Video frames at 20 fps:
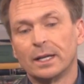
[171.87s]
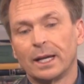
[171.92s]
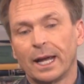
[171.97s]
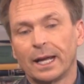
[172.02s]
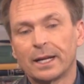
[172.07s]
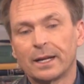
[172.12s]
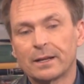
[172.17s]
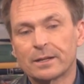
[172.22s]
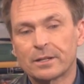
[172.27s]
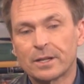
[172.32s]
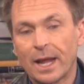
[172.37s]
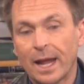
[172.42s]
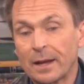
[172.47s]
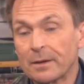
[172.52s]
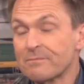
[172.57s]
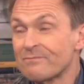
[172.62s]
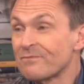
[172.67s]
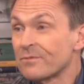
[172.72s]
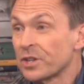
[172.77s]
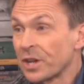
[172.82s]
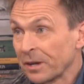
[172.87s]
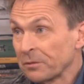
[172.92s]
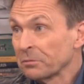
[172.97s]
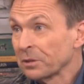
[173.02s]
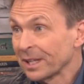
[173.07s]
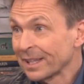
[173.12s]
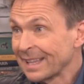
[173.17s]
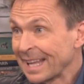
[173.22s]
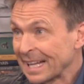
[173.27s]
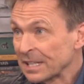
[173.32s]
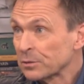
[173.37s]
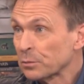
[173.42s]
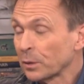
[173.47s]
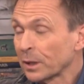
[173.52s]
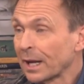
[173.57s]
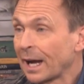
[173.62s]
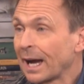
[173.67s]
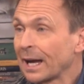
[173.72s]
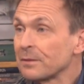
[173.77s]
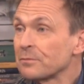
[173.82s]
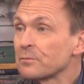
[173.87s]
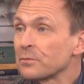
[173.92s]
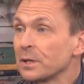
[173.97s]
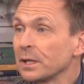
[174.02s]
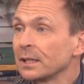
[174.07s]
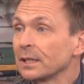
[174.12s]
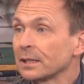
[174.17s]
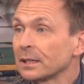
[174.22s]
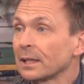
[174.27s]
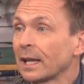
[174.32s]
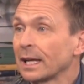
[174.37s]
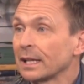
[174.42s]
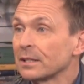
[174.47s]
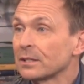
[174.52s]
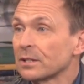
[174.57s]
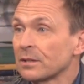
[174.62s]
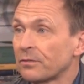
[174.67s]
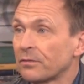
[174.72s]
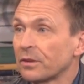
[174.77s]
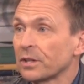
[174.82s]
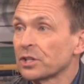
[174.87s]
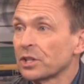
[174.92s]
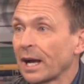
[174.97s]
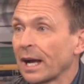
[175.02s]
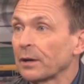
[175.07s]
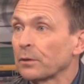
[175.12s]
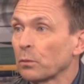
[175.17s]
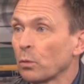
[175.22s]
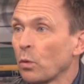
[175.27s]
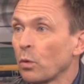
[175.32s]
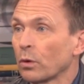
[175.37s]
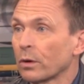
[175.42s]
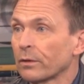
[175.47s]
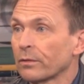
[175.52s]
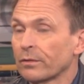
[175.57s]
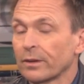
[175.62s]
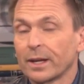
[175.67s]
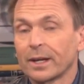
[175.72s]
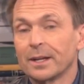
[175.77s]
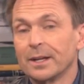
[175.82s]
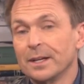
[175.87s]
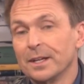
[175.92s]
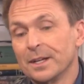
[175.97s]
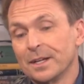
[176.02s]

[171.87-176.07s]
and and generally that's what I really like is the fish out of water thing.